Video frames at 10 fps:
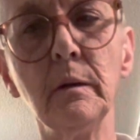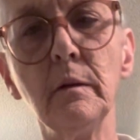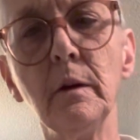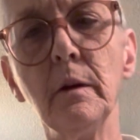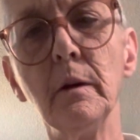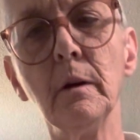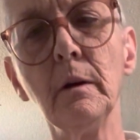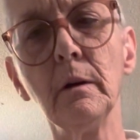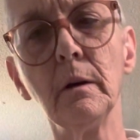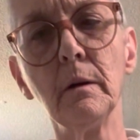
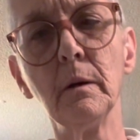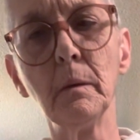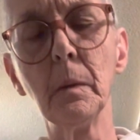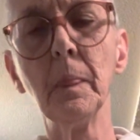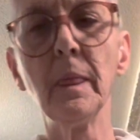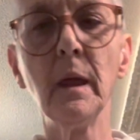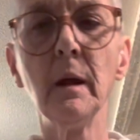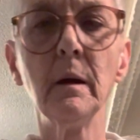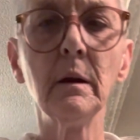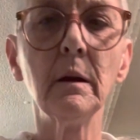Here.
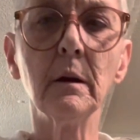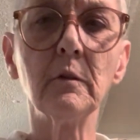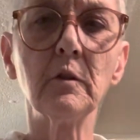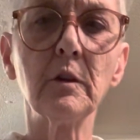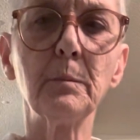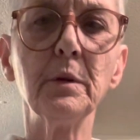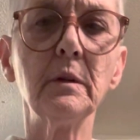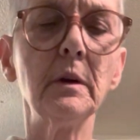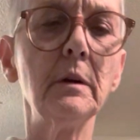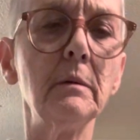Just
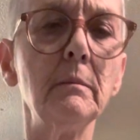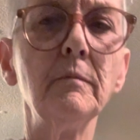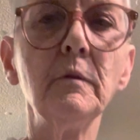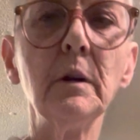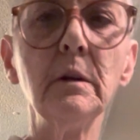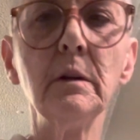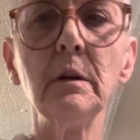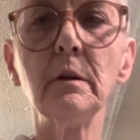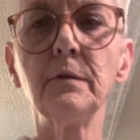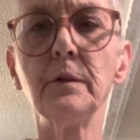put that right
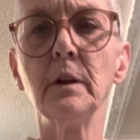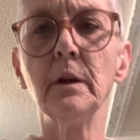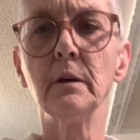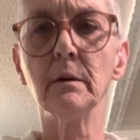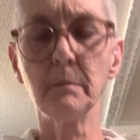there for now.